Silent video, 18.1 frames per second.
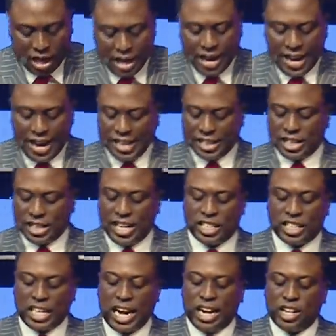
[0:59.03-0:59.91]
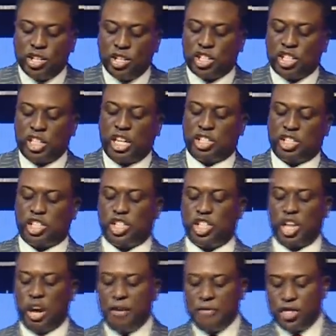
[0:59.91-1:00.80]
It says, and you shall
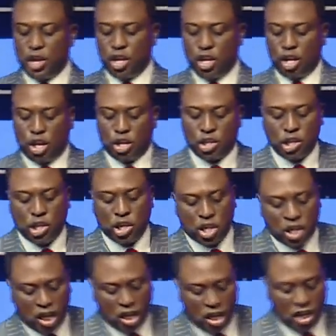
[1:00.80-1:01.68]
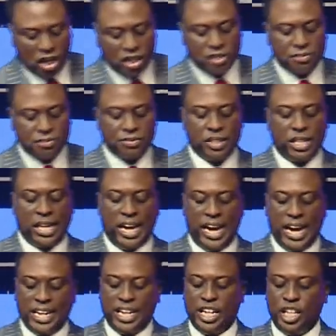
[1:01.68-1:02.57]
serve the Lord your God,
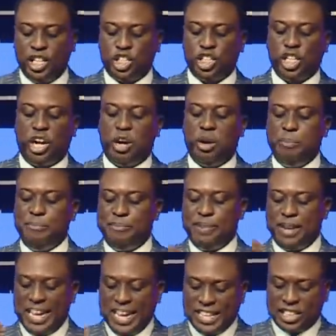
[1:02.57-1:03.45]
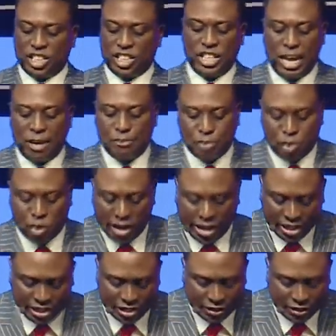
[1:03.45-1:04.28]
and he shall bless thy bread